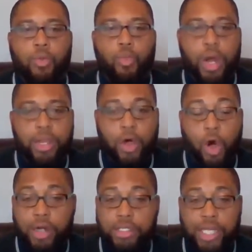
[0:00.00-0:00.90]
one of the
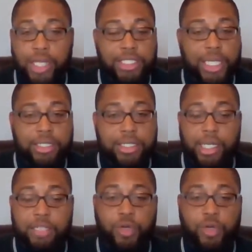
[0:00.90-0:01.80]
hardest things, challenging
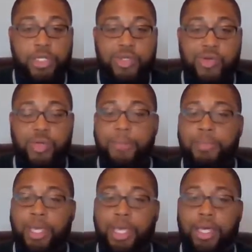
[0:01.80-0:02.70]
things we're going to do
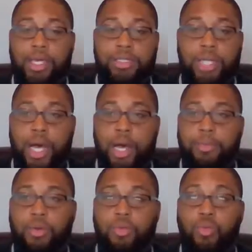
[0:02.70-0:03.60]
is
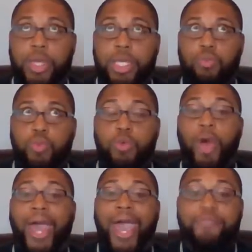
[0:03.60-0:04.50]
we
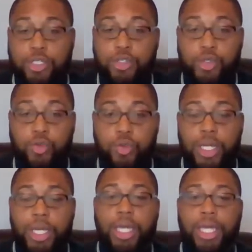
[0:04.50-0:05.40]
will have to do
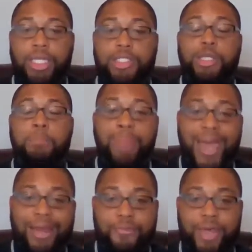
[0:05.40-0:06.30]
is to
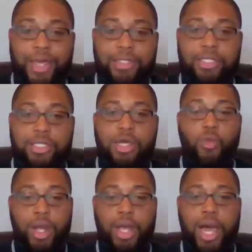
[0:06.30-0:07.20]
manifest
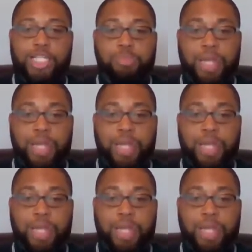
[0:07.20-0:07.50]
what God has